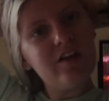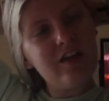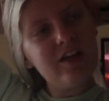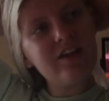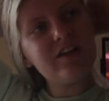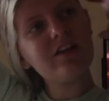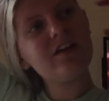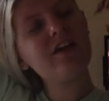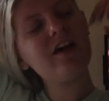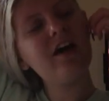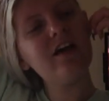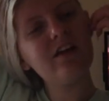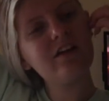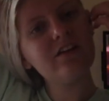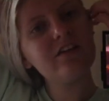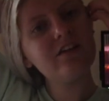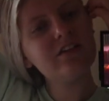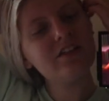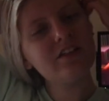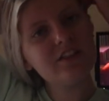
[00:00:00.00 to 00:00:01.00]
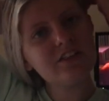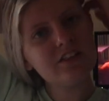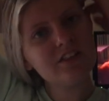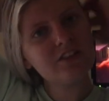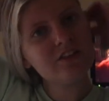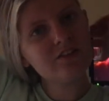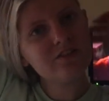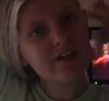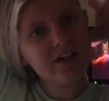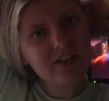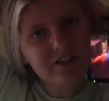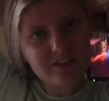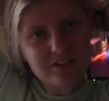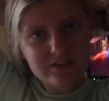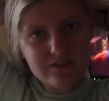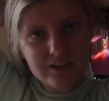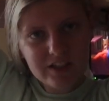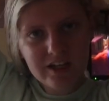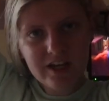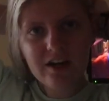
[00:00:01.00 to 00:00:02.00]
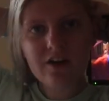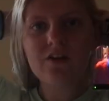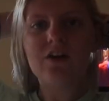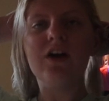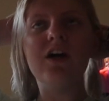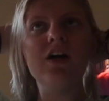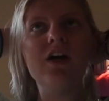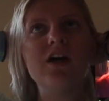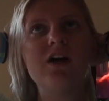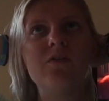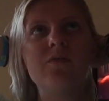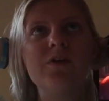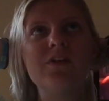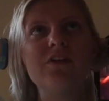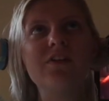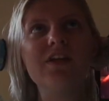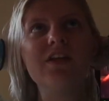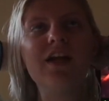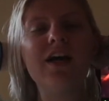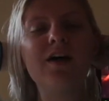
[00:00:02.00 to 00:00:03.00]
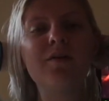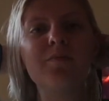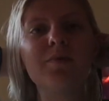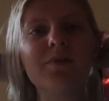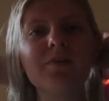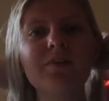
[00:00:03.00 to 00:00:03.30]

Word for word: and then kind of I didn't do it right. So anyhow, we took a nap